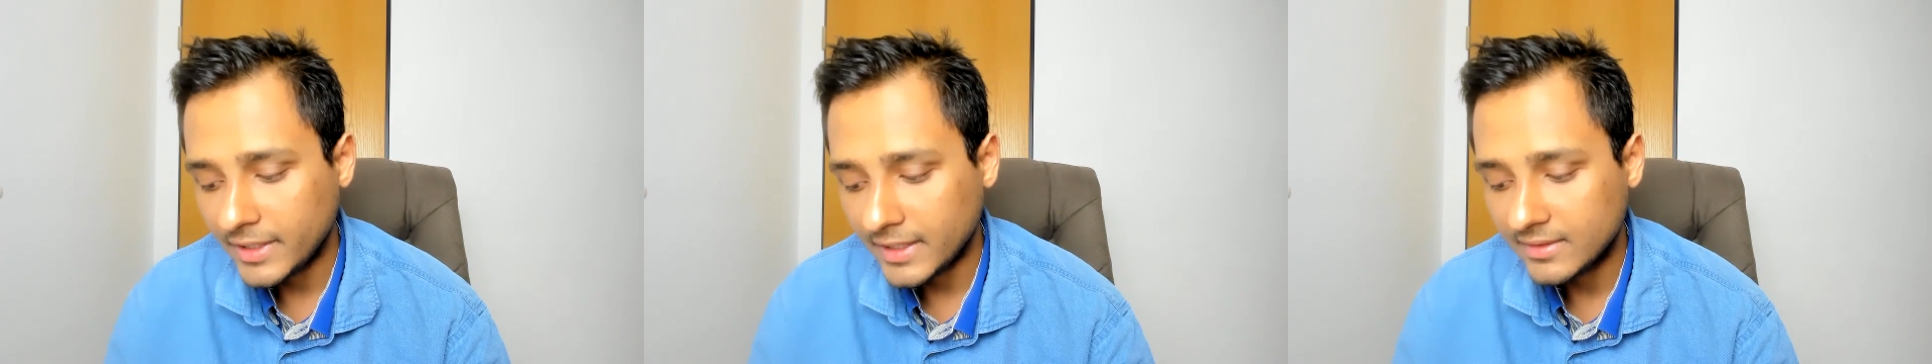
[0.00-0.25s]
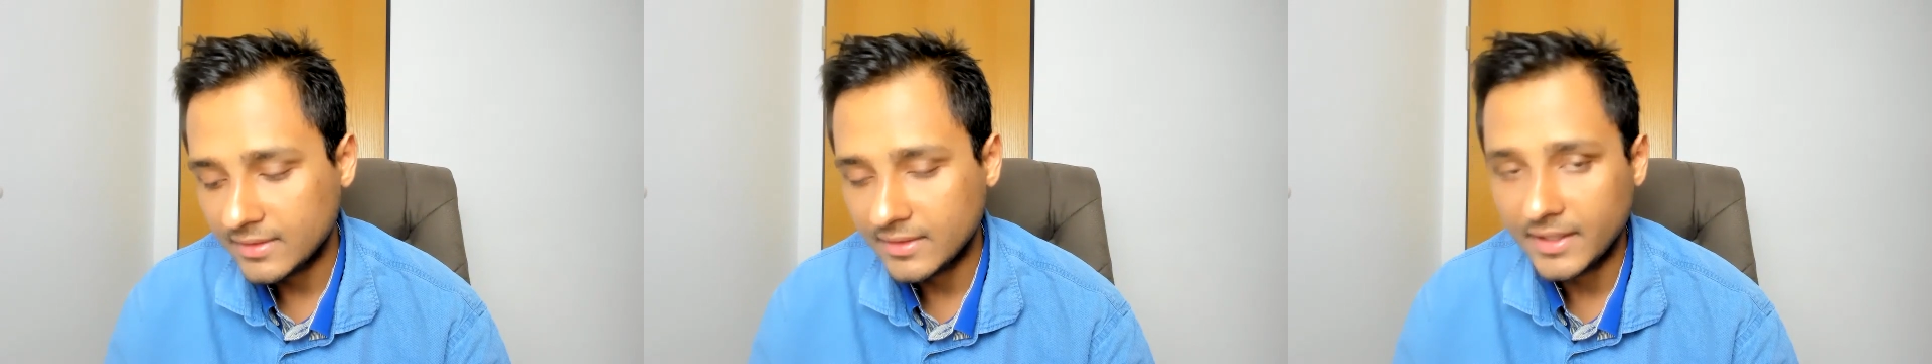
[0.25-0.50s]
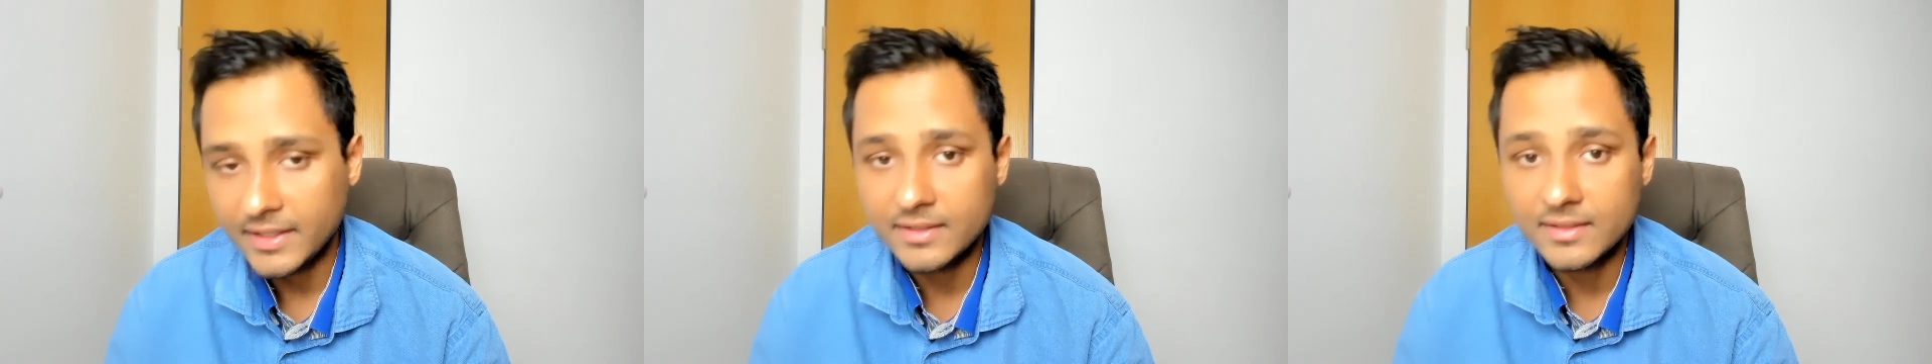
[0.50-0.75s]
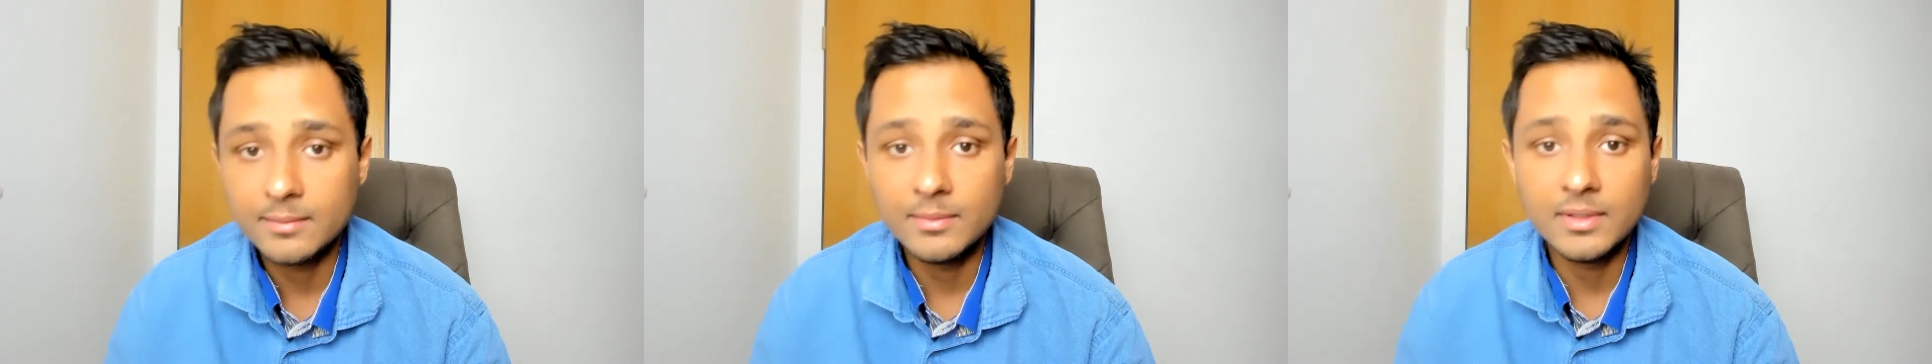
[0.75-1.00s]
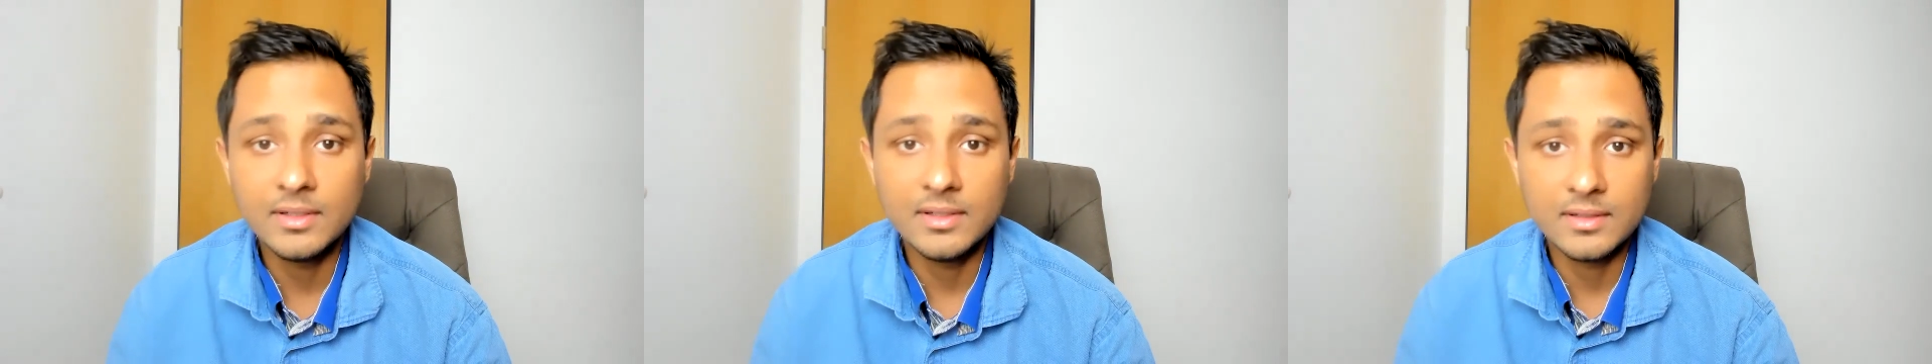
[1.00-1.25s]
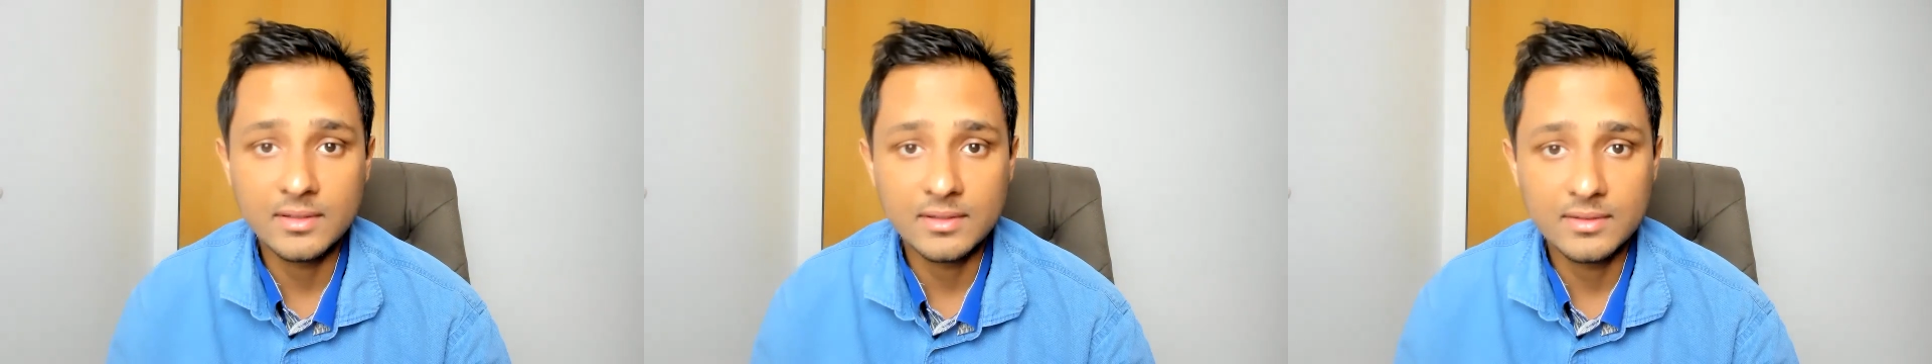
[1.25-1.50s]
takes its
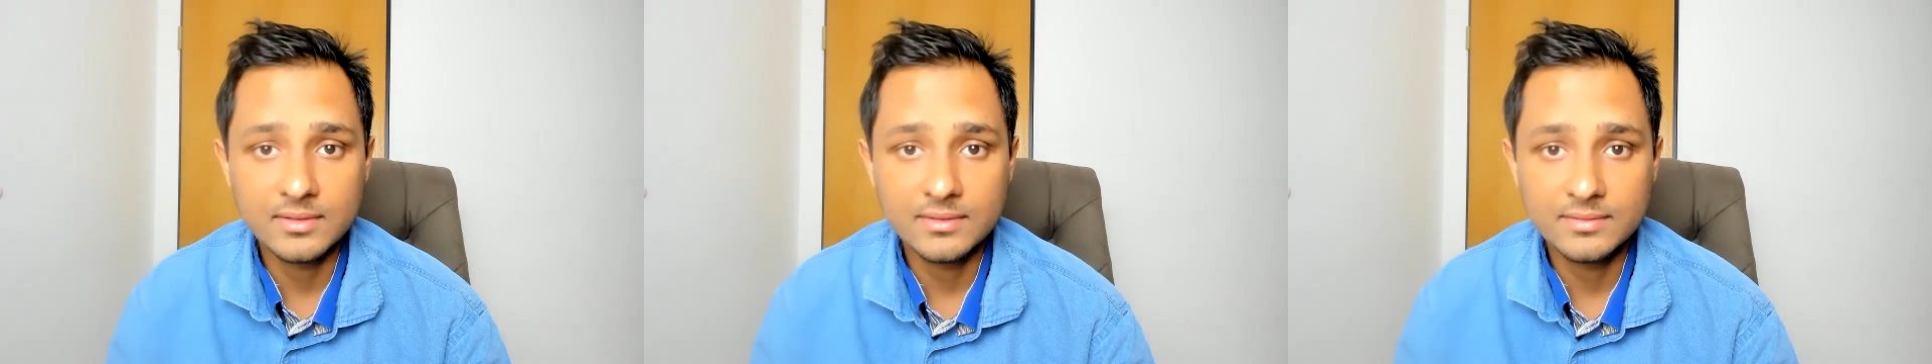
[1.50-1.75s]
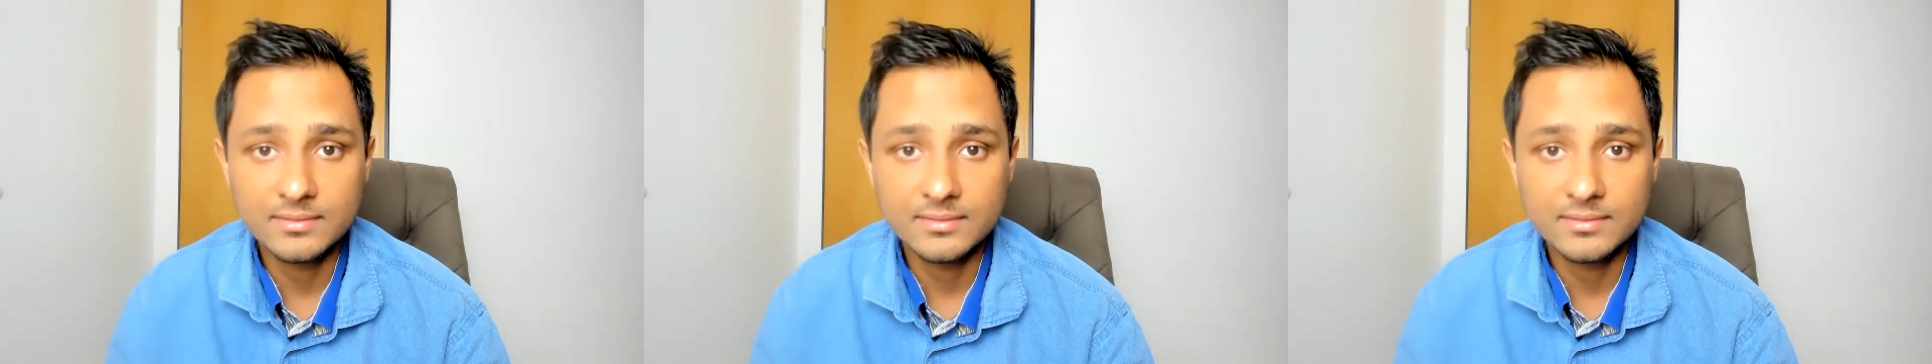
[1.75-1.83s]
birth